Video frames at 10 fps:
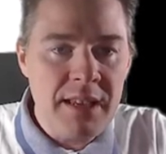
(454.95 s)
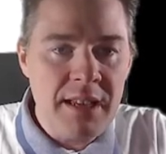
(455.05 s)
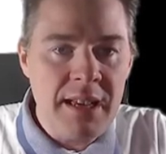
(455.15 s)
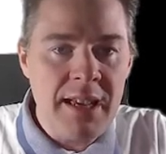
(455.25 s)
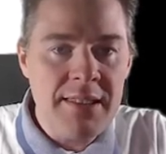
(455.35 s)

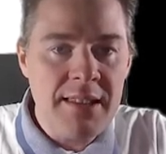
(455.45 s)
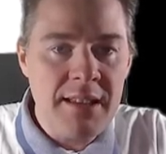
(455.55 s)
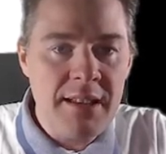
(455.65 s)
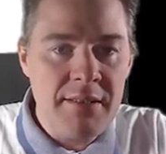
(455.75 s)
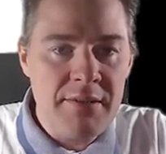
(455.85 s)
and uh,
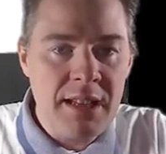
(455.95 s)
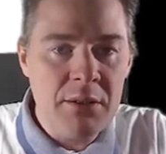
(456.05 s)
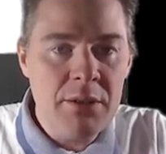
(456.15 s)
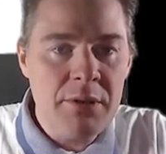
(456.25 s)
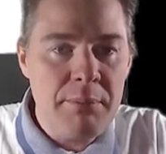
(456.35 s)

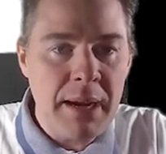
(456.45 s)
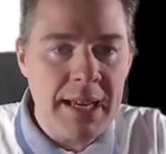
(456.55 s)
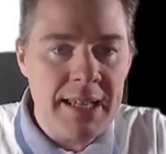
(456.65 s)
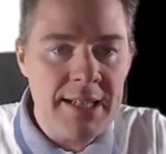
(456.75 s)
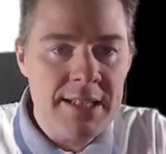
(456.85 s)
download the
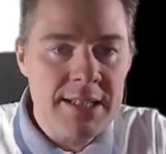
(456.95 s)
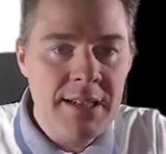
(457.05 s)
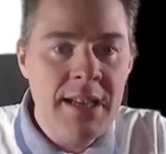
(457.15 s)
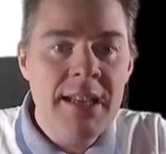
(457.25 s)
package.